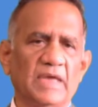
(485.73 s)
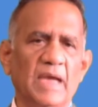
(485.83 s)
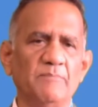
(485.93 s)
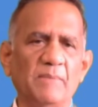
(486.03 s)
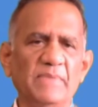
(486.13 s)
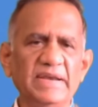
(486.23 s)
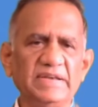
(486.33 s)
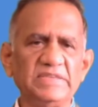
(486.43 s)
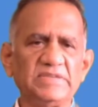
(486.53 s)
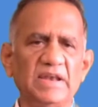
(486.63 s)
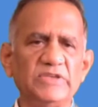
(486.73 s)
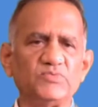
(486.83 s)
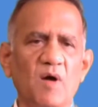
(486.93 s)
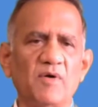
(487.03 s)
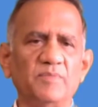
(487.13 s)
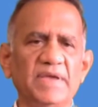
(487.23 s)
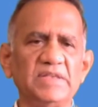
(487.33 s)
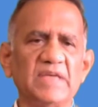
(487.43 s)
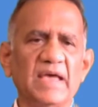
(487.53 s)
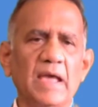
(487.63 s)
A memory T cell is formed
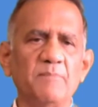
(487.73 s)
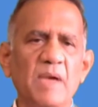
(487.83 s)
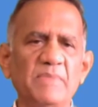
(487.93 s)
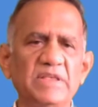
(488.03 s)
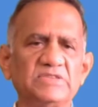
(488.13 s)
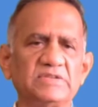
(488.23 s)
means a memory